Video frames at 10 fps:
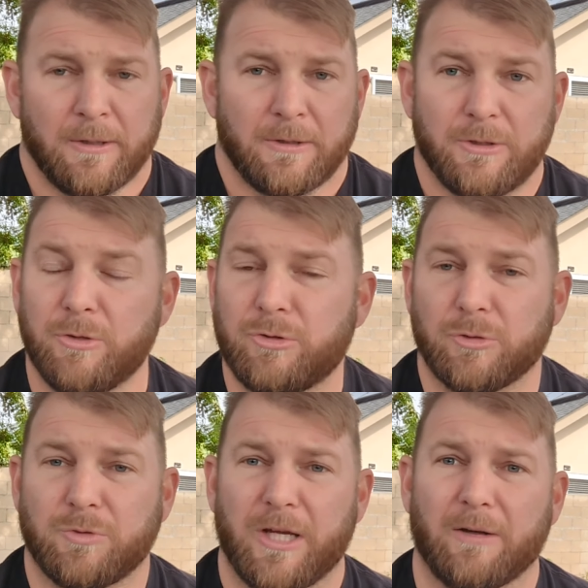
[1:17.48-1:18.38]

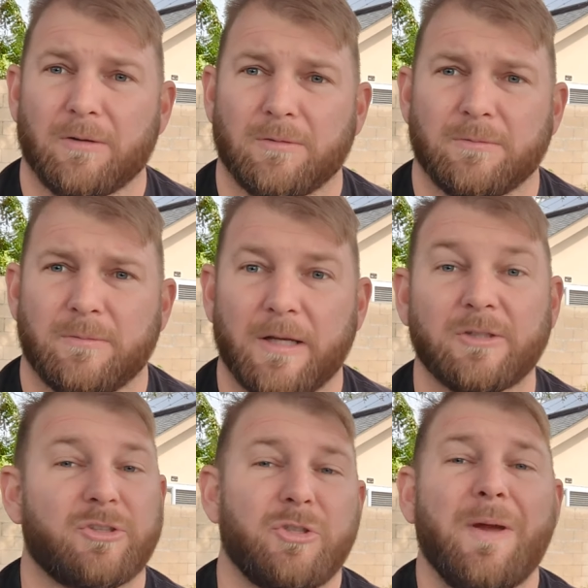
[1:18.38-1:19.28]
YouTube channel.
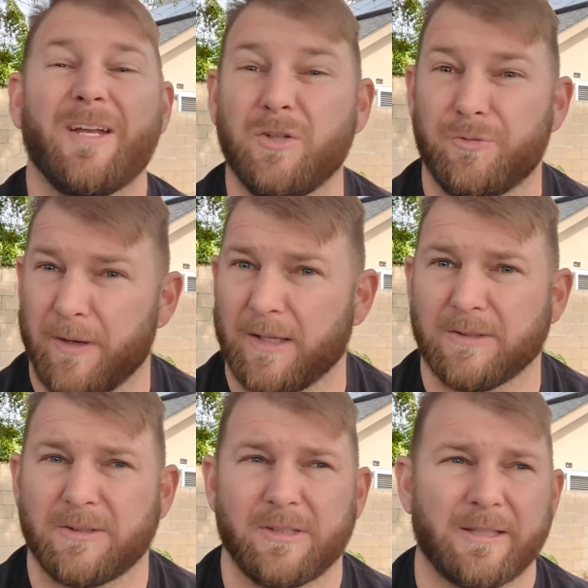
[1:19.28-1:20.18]
There's two Man U
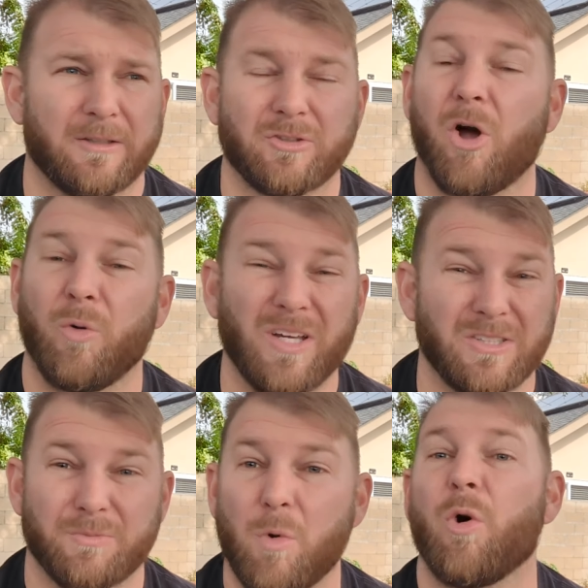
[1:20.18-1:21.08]
fans. Like, there's
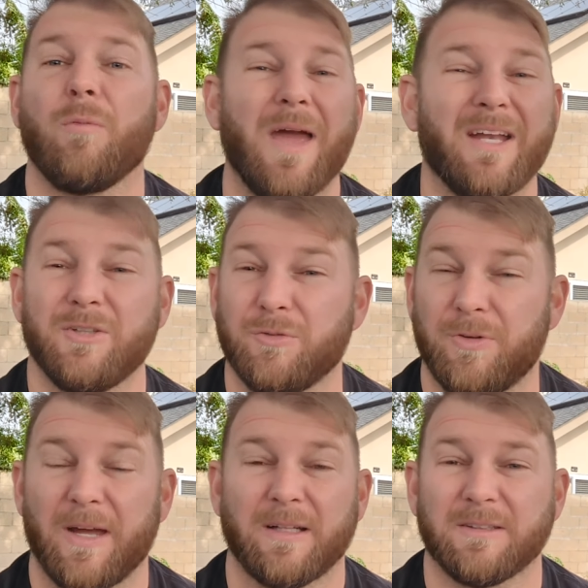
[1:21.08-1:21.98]
always more Man U
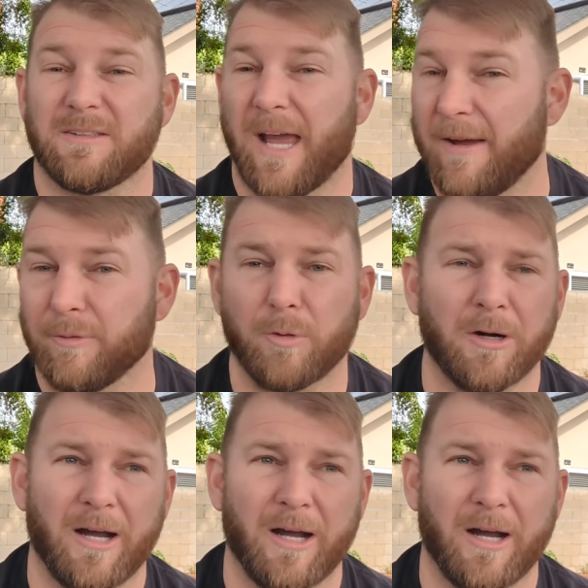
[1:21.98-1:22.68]
fans everywhere